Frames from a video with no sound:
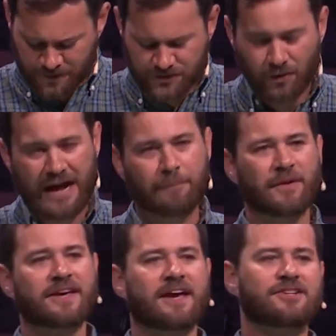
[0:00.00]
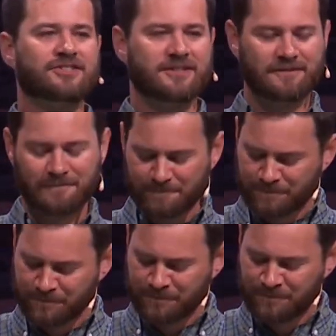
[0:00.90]
So
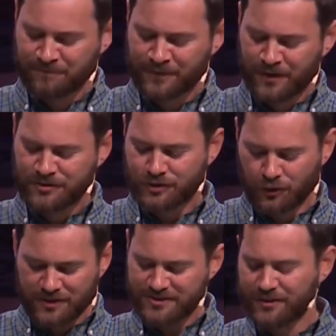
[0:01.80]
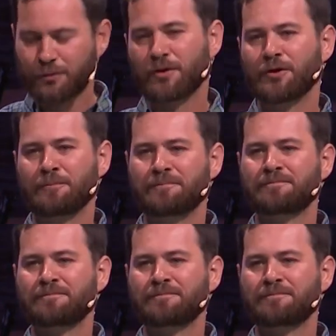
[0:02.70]
application, students in the room,